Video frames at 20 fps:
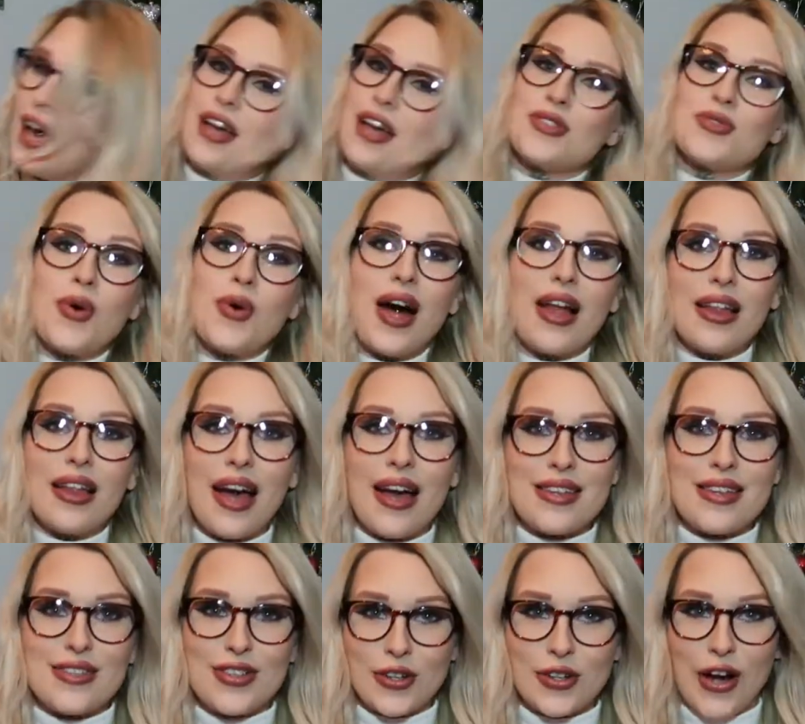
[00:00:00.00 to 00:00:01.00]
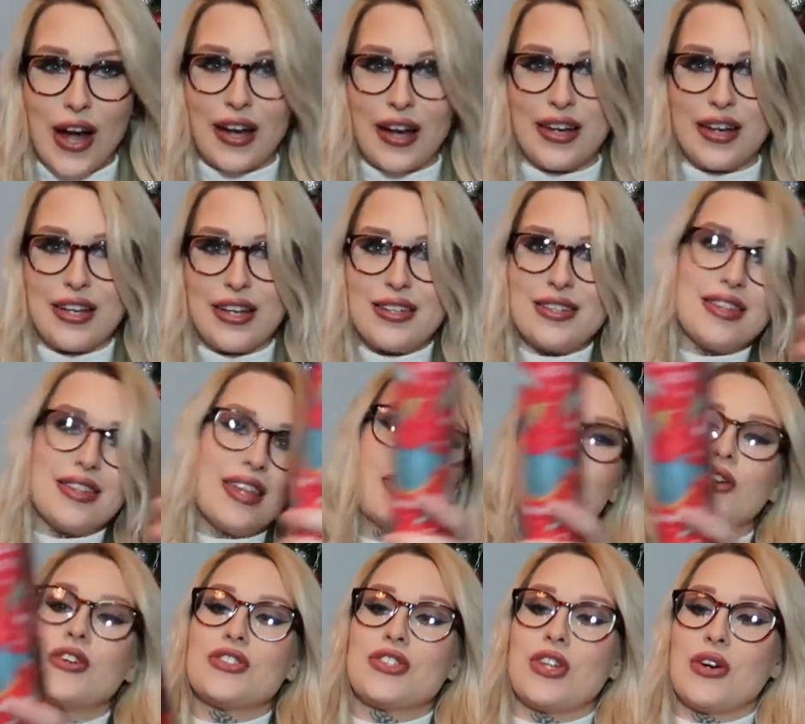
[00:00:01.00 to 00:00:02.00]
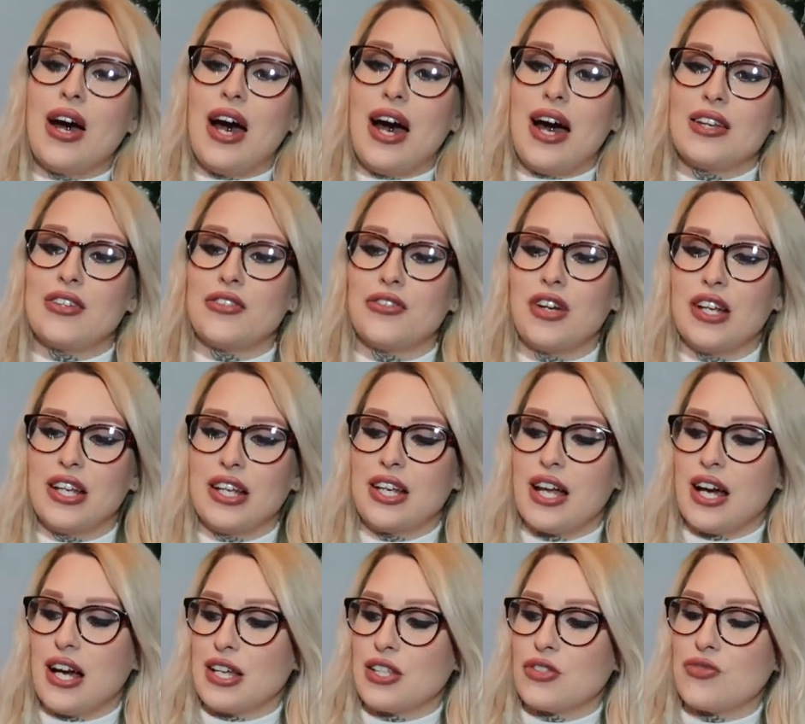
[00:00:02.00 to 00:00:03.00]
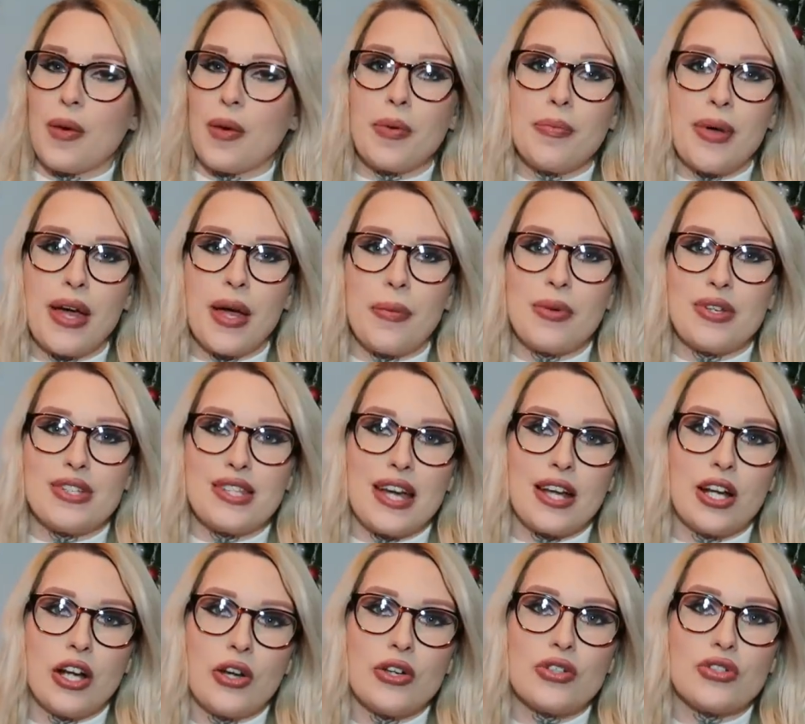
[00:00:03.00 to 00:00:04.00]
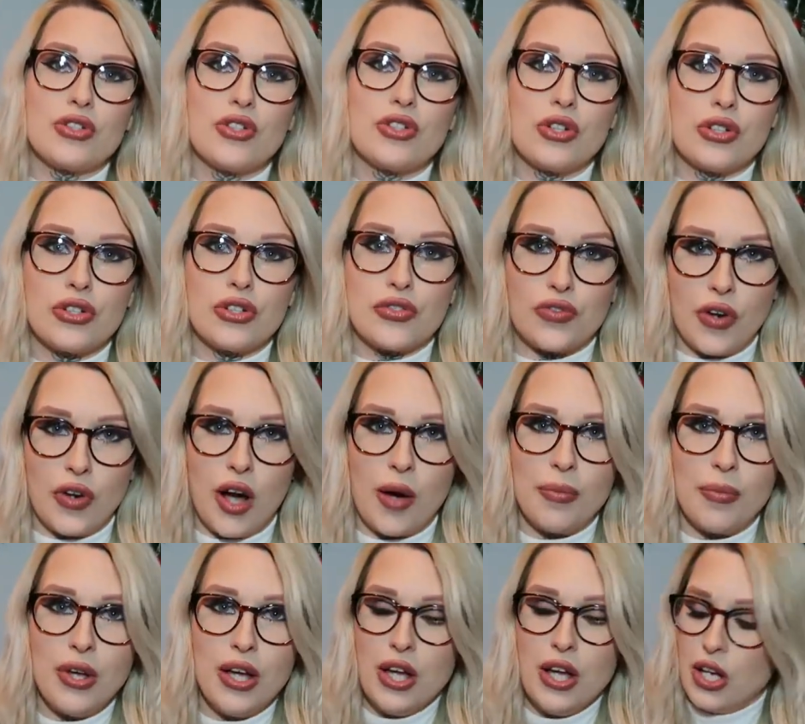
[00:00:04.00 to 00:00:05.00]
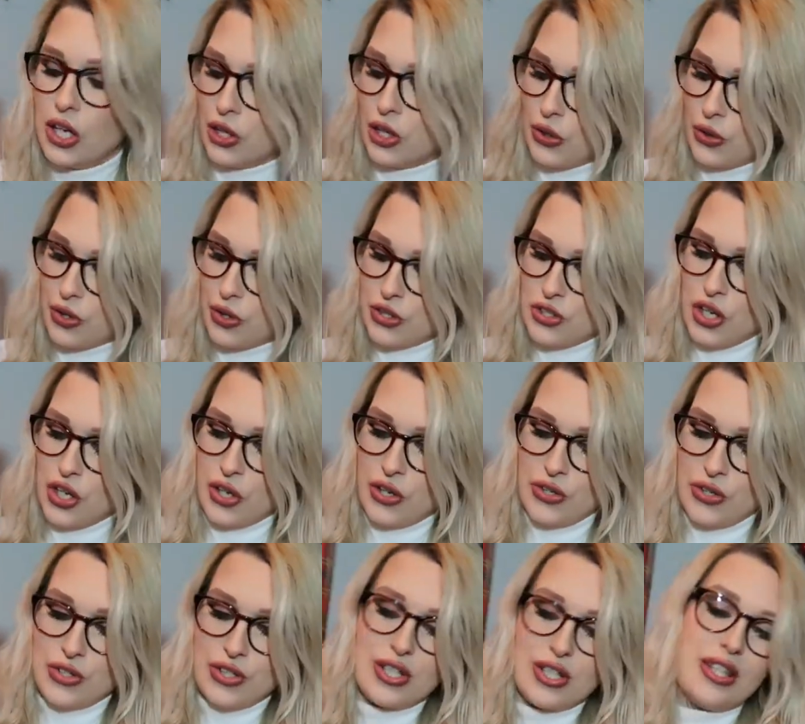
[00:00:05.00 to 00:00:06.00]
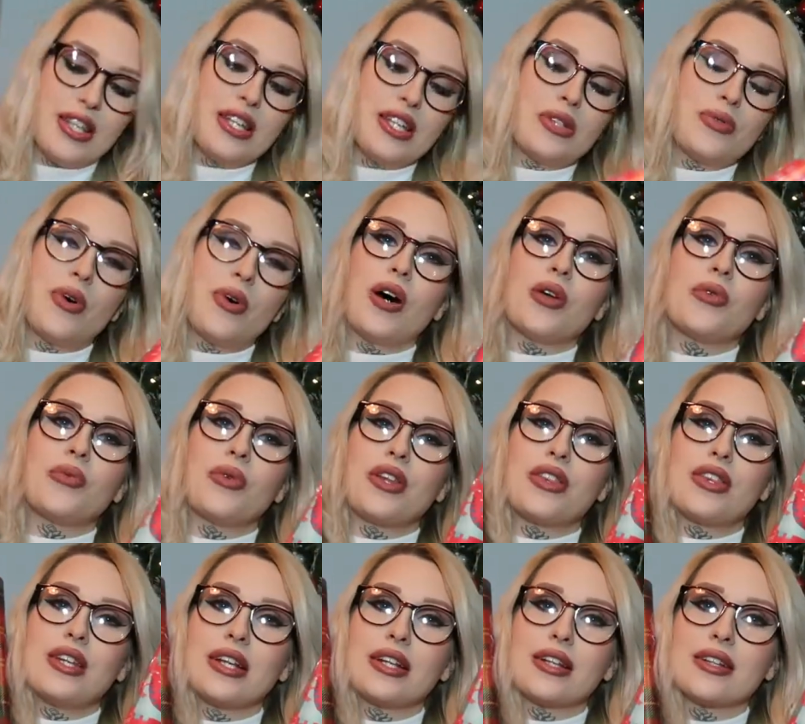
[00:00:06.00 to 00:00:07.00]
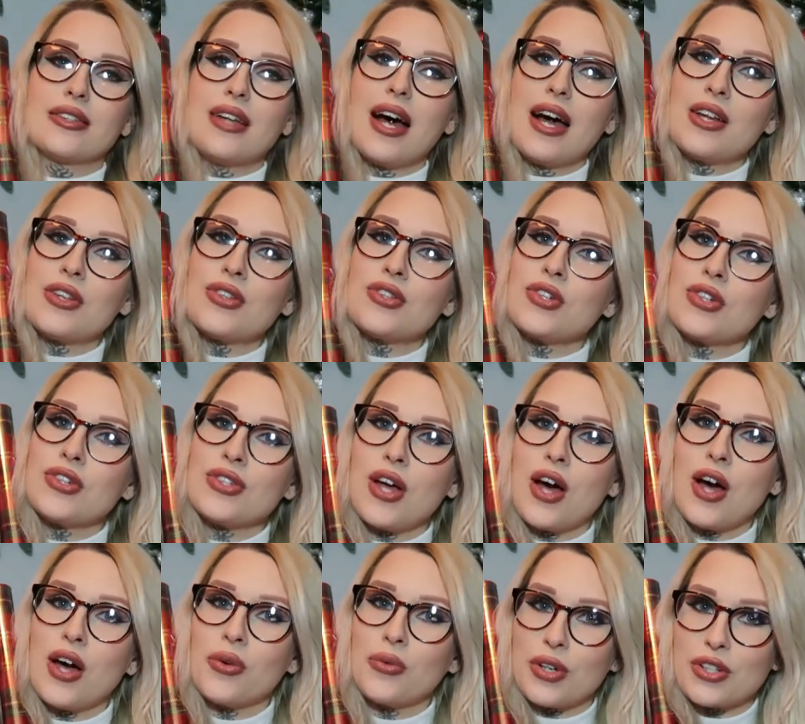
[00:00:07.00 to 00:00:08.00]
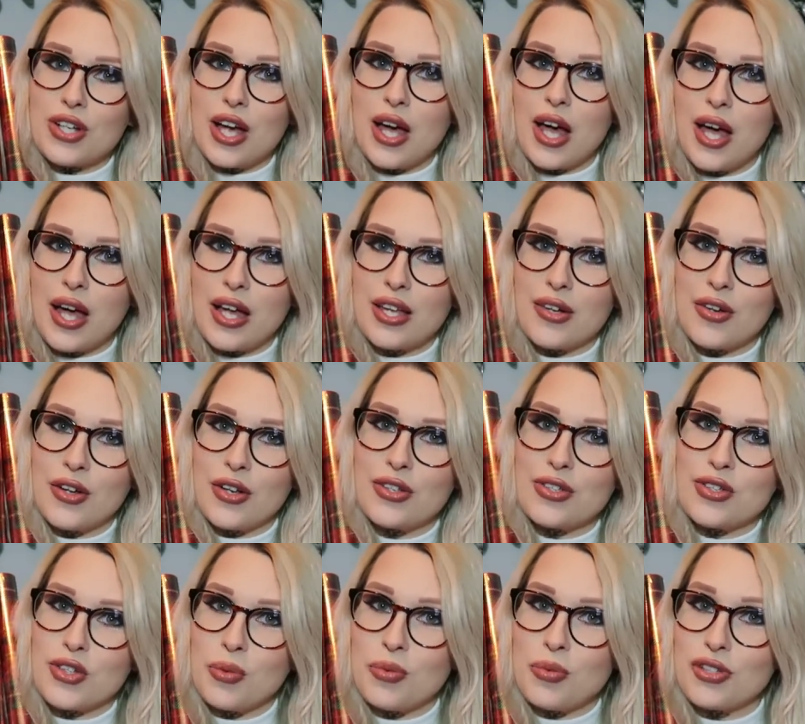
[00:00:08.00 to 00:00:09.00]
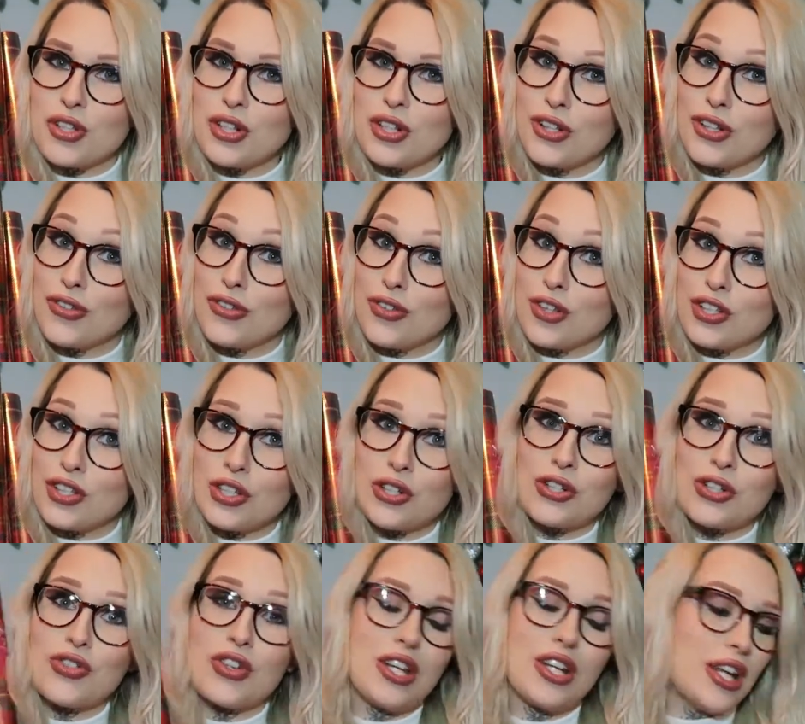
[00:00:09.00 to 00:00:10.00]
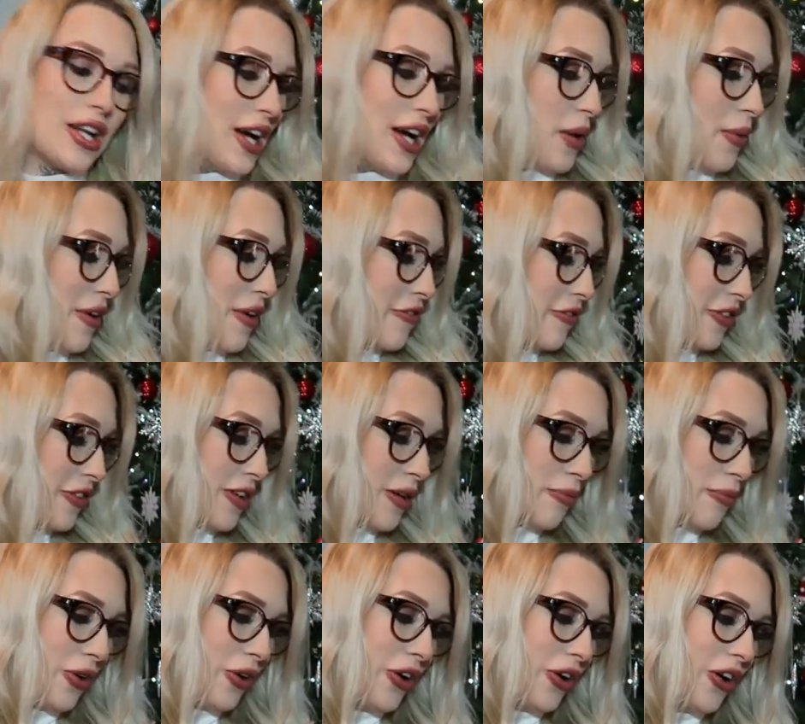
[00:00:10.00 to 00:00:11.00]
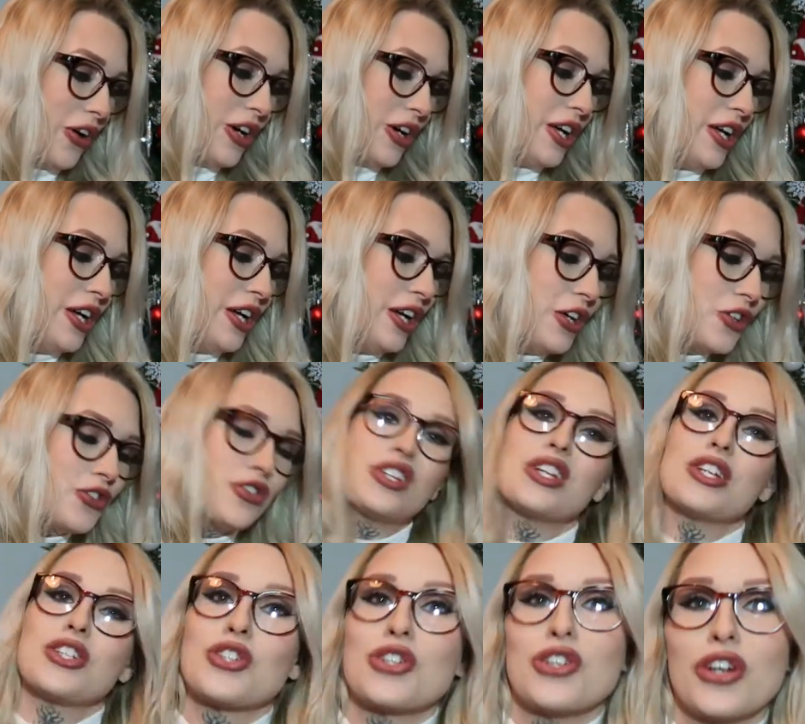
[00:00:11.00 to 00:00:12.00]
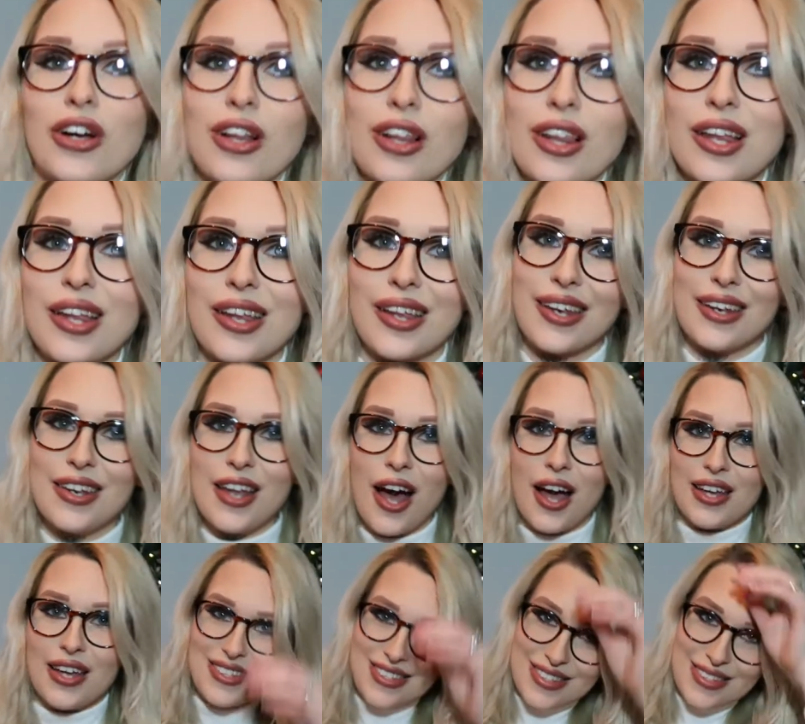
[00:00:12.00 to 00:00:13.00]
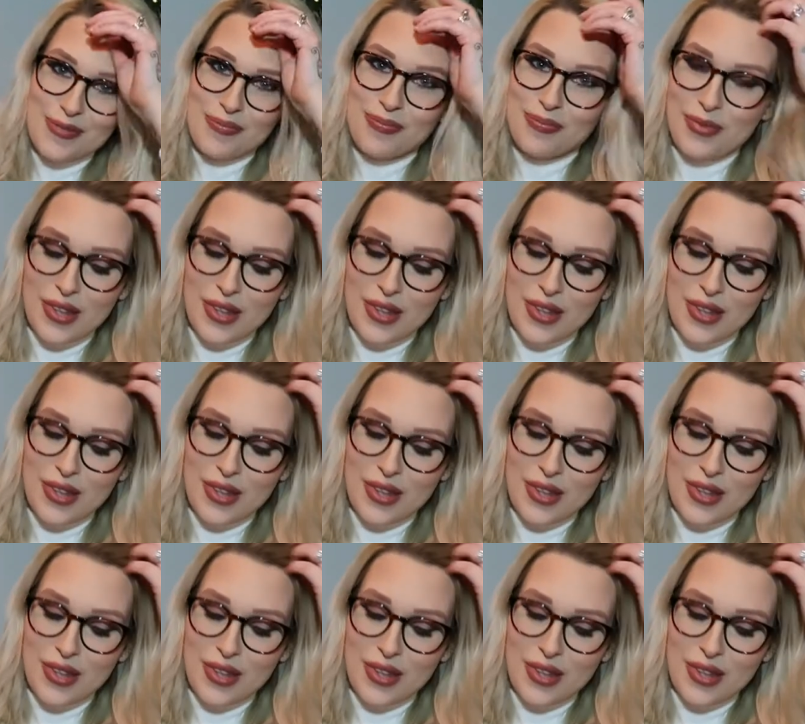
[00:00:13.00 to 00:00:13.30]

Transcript: as well as the crackers they also had really nice wrapping papers they had loads to choose from luke chose this one with the little dinosaurs on which i assume he's going to use for the children and i went for a more traditional nice